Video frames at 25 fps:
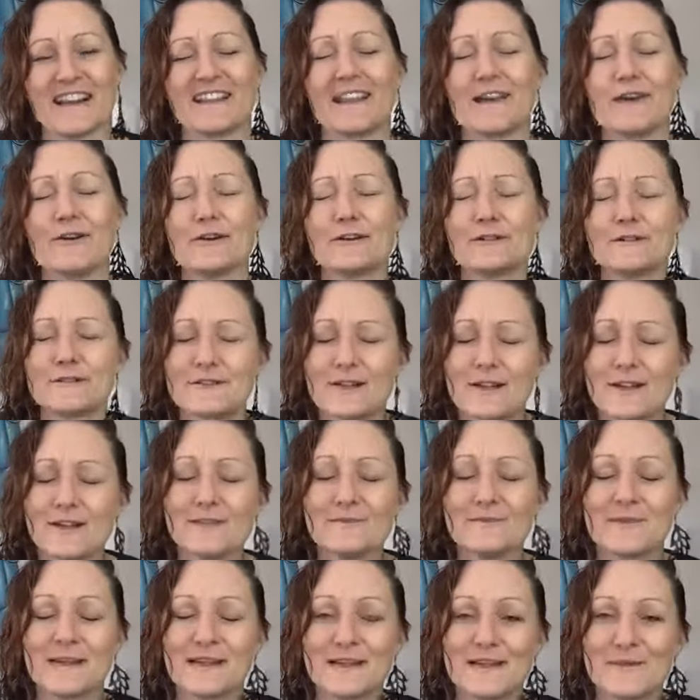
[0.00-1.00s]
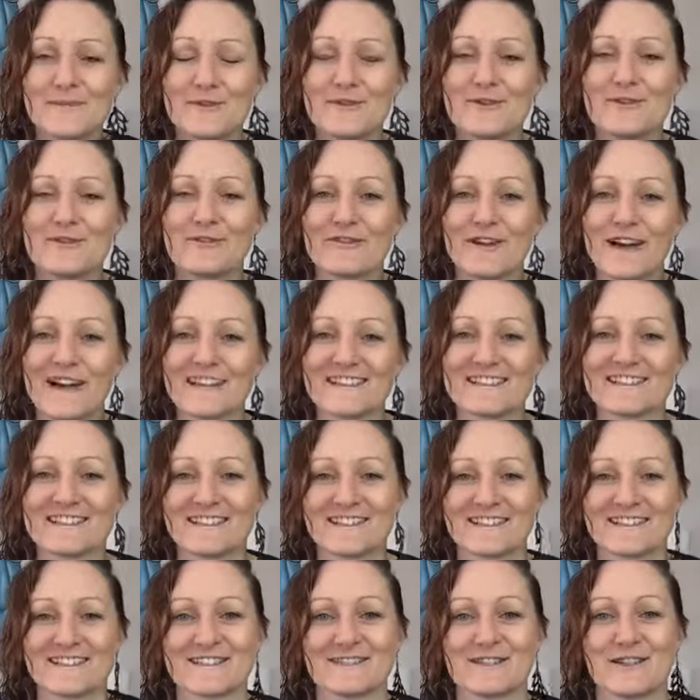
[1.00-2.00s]
There are so many more
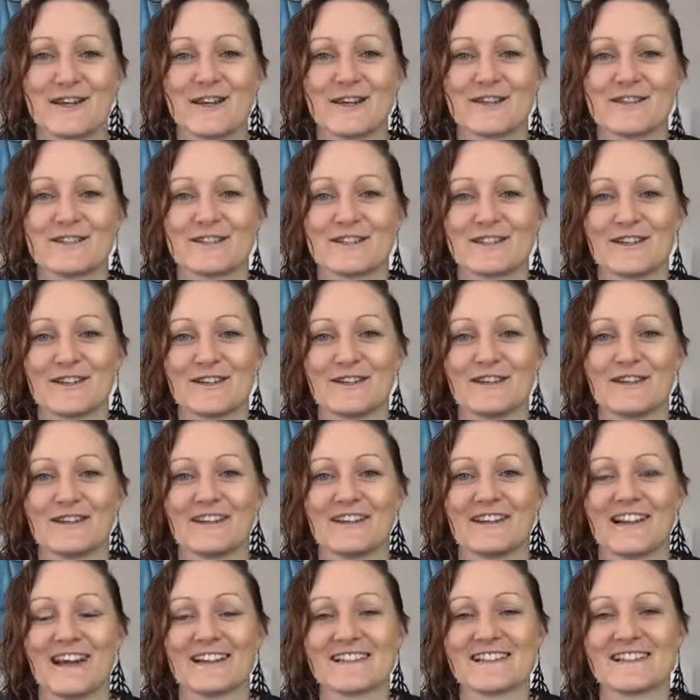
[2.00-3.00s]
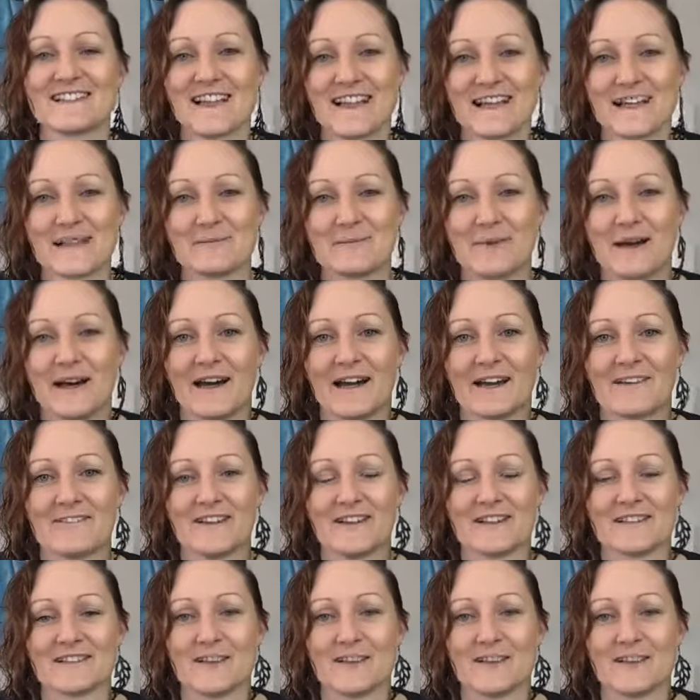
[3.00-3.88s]
facets to that second part of it.